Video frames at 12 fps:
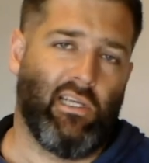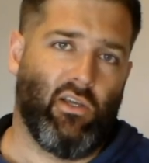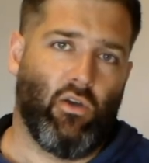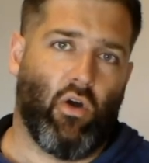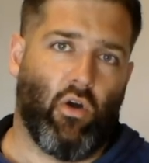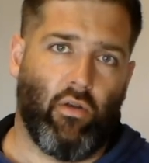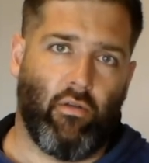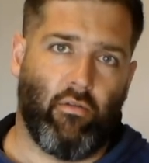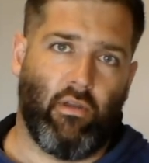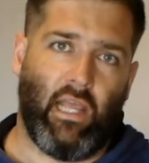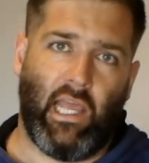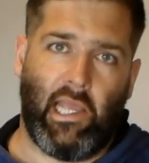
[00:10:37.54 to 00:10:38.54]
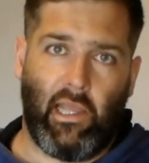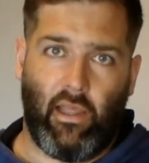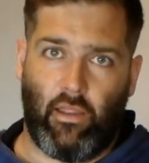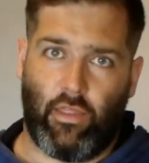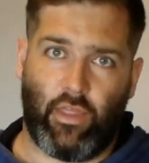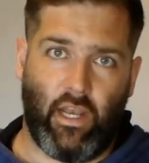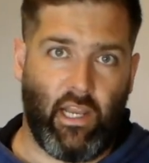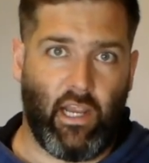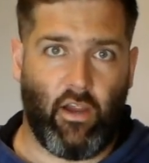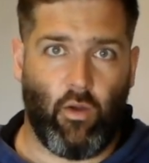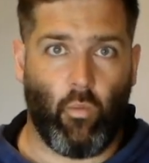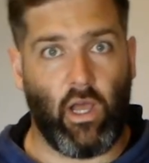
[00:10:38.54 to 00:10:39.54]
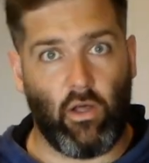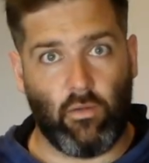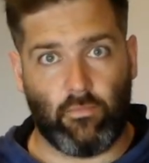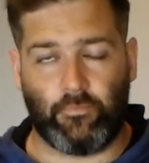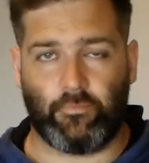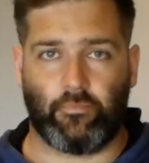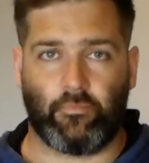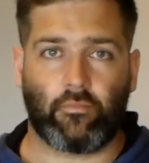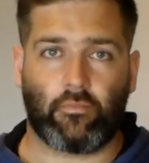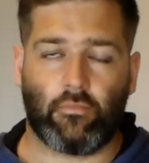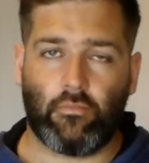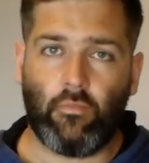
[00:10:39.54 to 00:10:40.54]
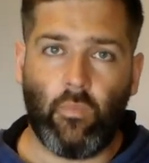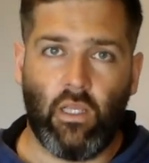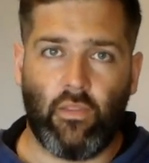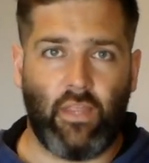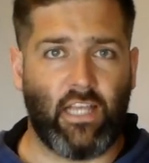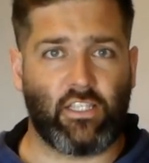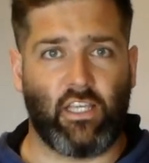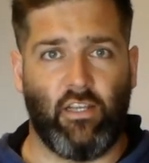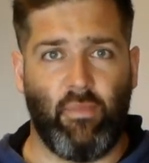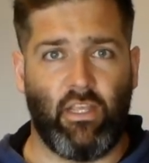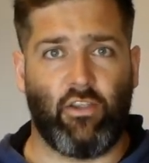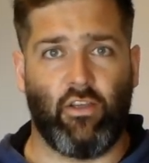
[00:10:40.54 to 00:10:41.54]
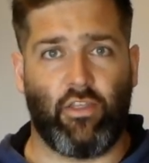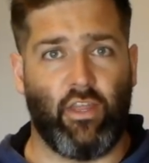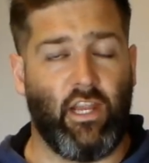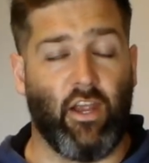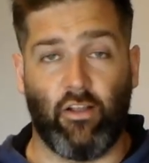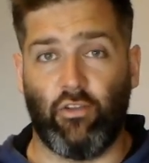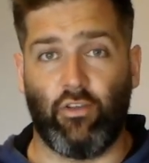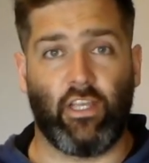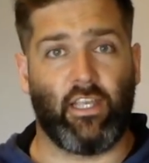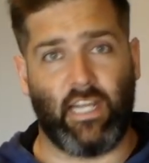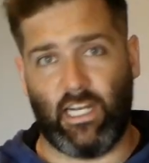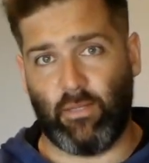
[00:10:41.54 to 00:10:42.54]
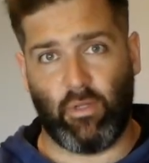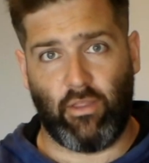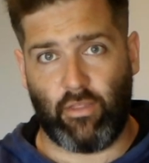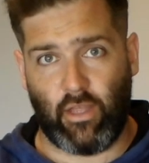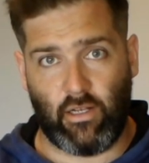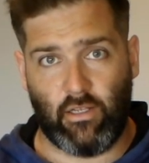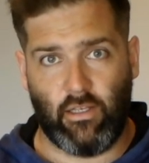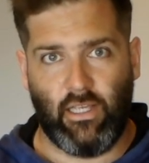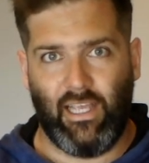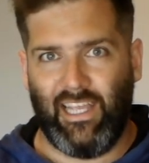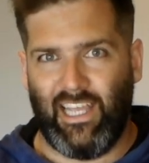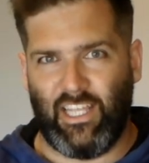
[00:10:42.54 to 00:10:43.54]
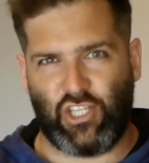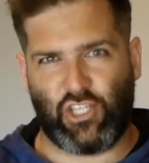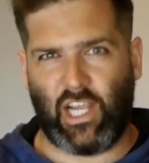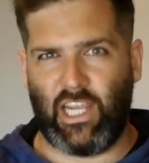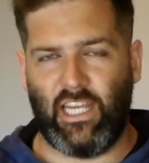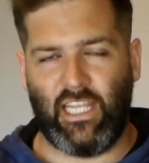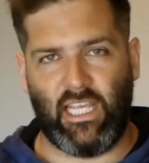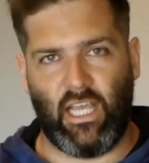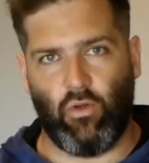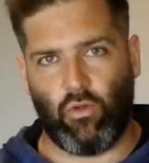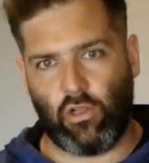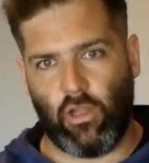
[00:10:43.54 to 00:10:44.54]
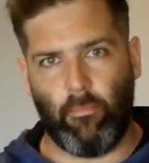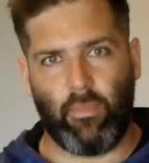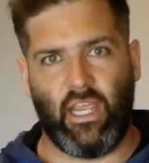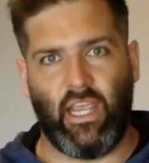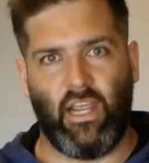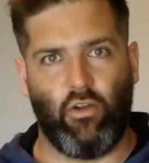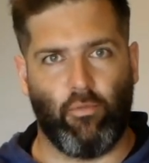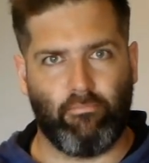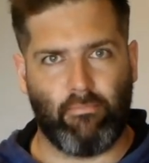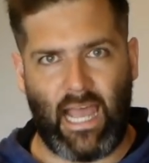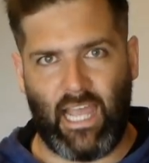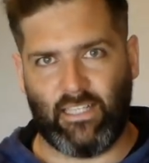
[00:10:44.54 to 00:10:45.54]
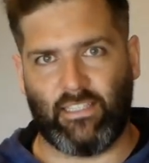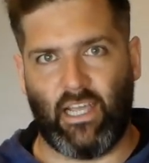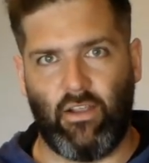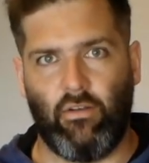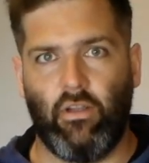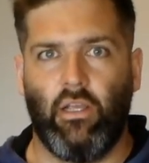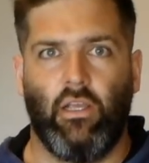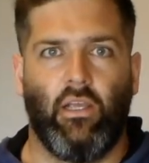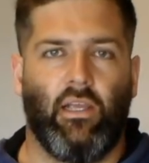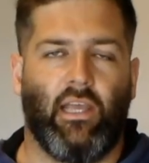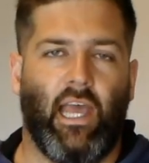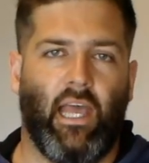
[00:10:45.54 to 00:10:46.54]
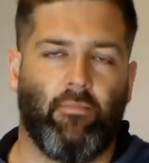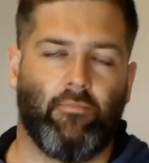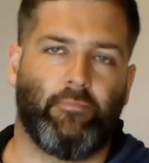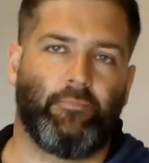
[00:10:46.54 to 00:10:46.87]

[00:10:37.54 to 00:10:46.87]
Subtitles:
on thin hair, well, that's going to make your thin hair look incredibly thin. It's shiny, it'll clump the hair, it'll mat it down, and